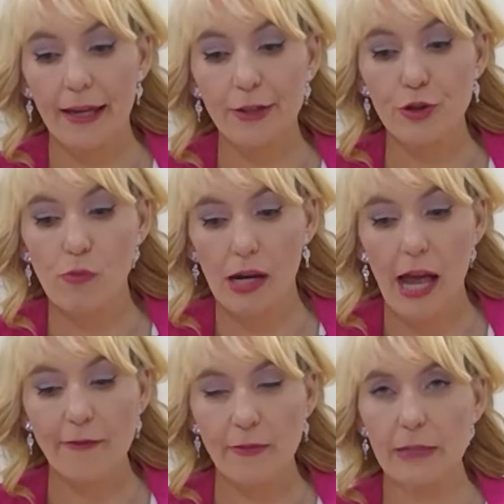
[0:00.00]
and you might
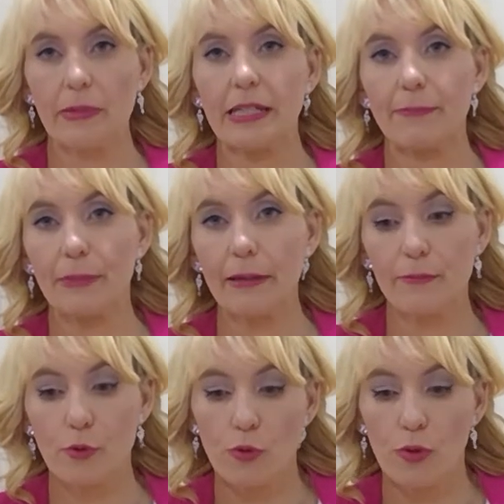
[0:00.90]
have to be spending a bit
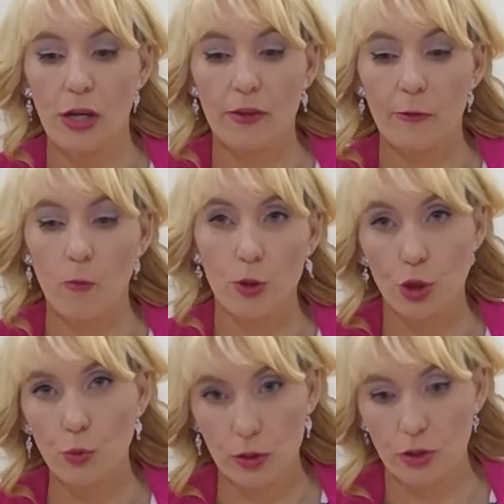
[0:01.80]
more than what
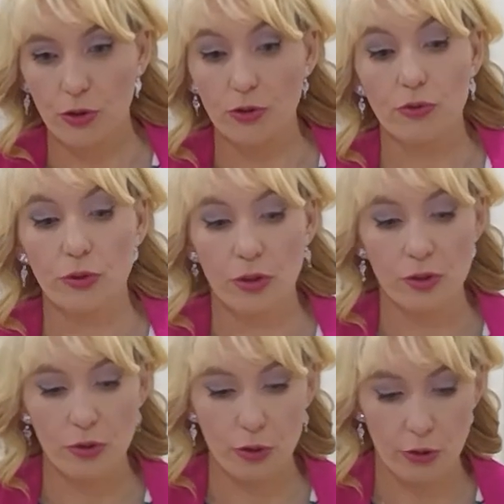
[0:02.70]
you wanted to do.
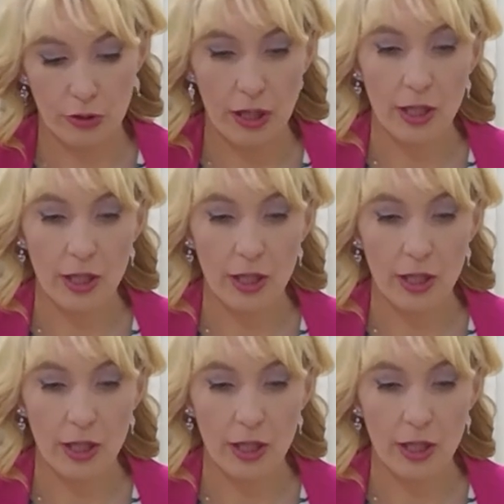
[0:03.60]
So